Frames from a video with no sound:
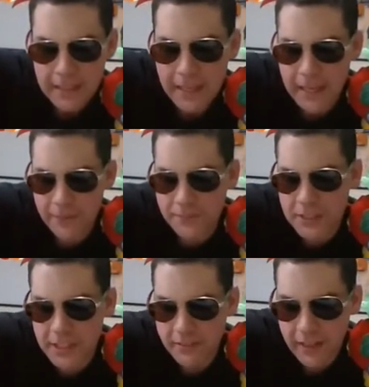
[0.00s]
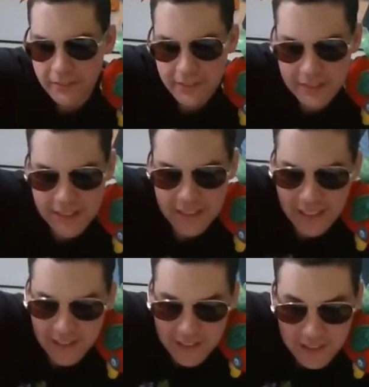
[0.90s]
I am geographically
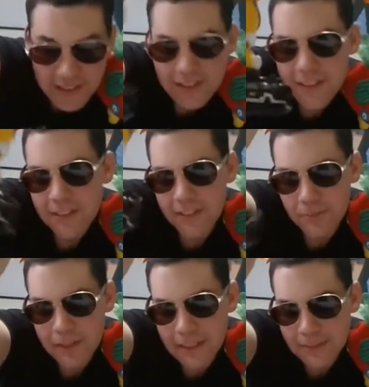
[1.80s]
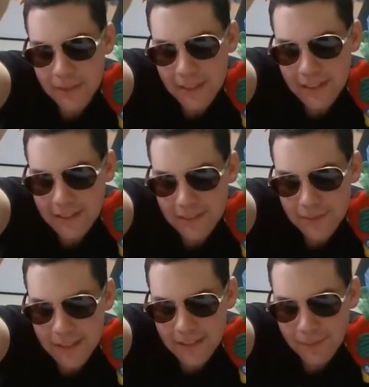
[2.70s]
challenged please be nice to me.